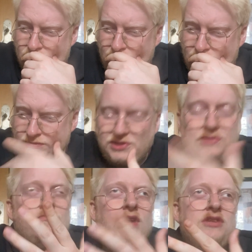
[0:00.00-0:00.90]
And there was a,
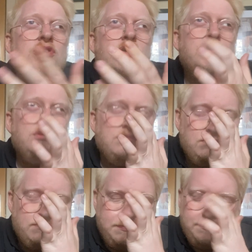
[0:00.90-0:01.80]
a dog
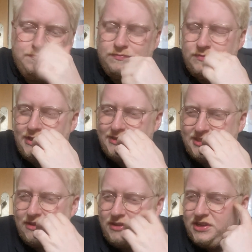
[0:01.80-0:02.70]
that
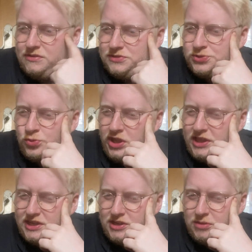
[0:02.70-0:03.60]
sounded like it was
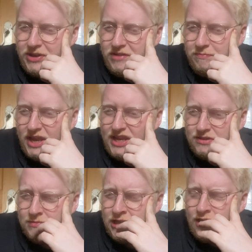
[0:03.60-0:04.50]
squealing in a bit of
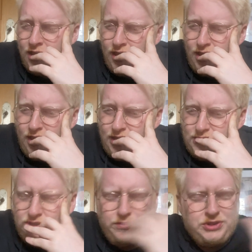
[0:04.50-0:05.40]
pain.
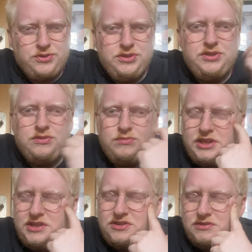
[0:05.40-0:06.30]
It's always good
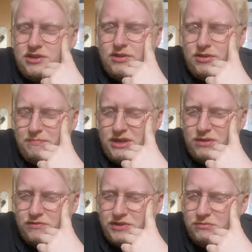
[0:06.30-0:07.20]
while you're doing a
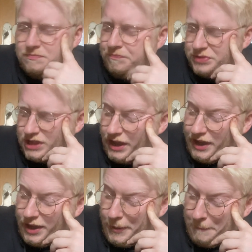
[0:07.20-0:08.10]
beer review.
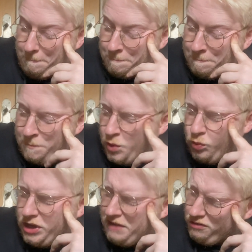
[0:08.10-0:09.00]
Um,
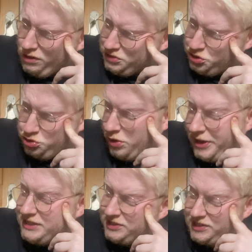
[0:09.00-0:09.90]
but whatever I was
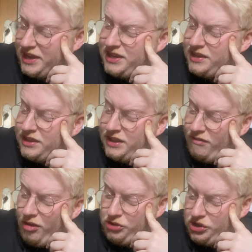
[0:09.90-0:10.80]
trying to say,
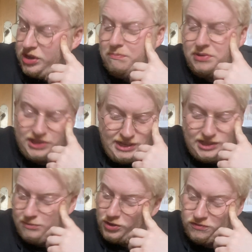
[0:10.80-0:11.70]
I'm going to
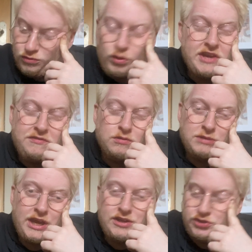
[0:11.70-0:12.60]
completely move away from
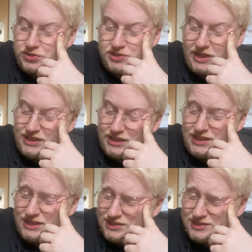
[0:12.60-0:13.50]
that and just say that
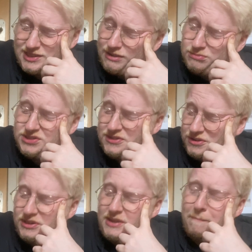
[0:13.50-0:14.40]
this is an
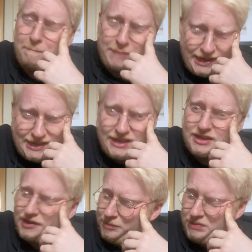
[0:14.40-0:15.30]
absolutely banging
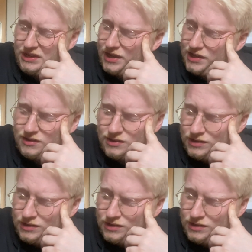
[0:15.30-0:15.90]
IPA